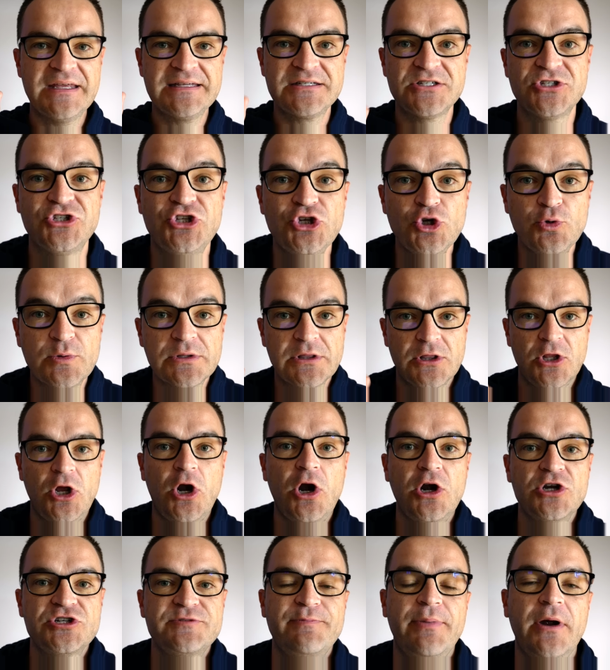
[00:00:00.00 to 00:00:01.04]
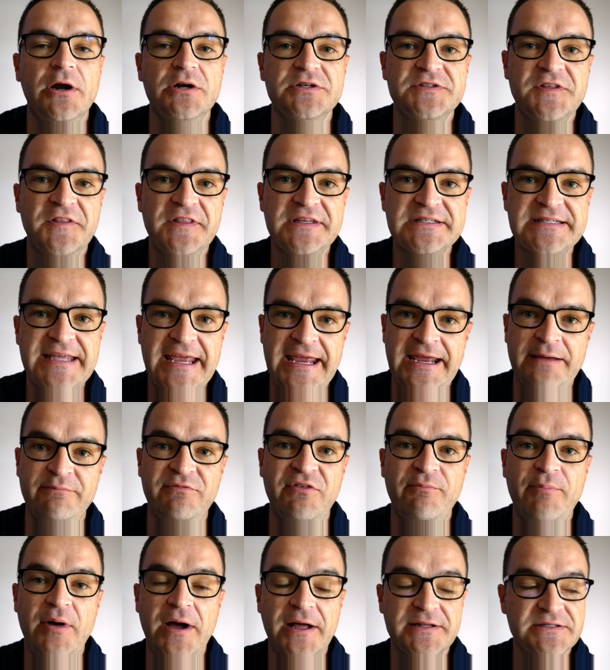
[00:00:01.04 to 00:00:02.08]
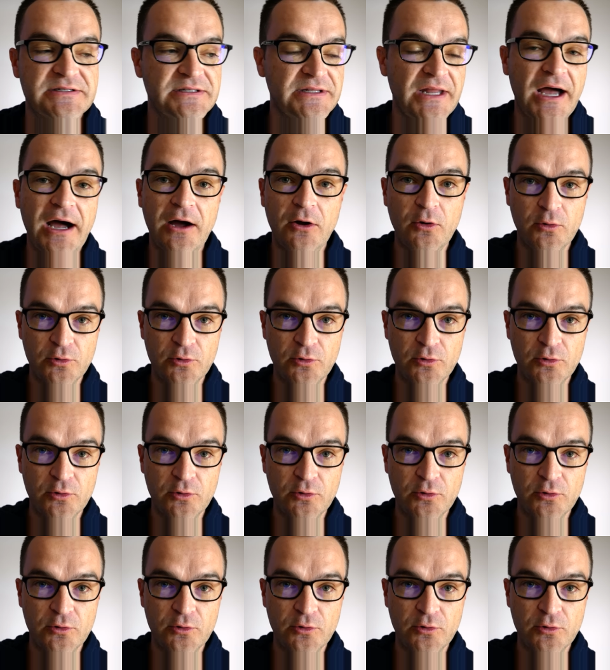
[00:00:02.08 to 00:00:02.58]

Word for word: is due in large part to these amphipods. Not